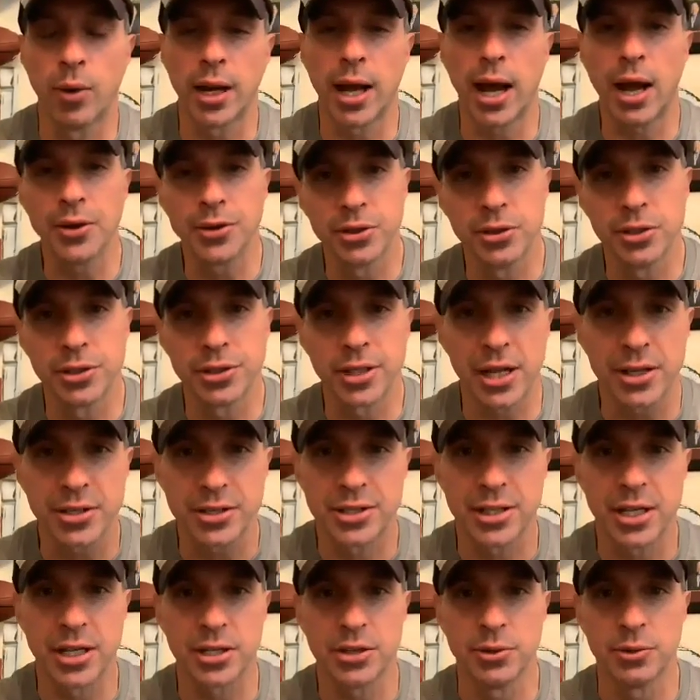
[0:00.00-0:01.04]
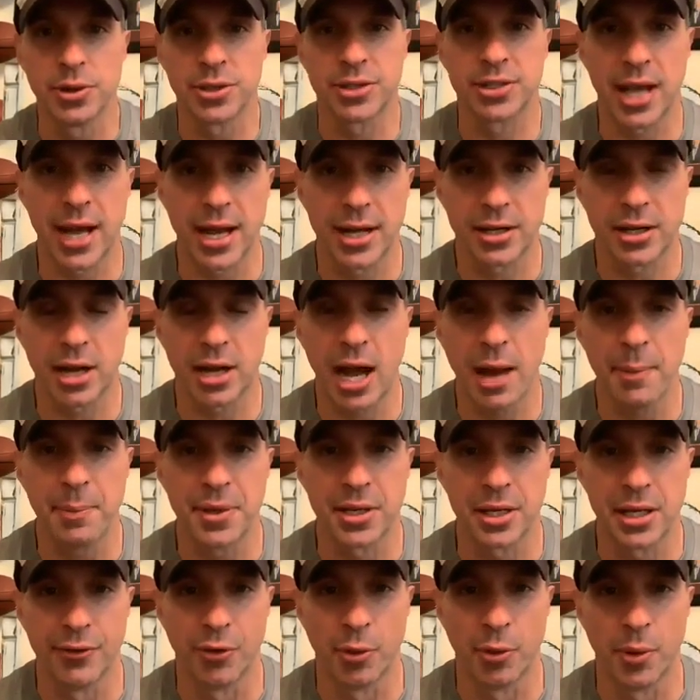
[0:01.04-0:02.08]
What I'll do is I'll send you a signed
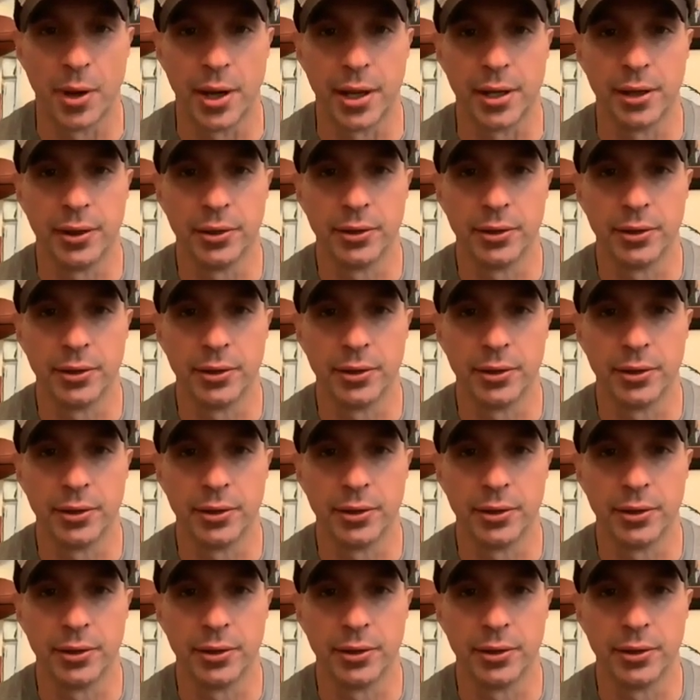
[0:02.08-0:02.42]
copy to give away.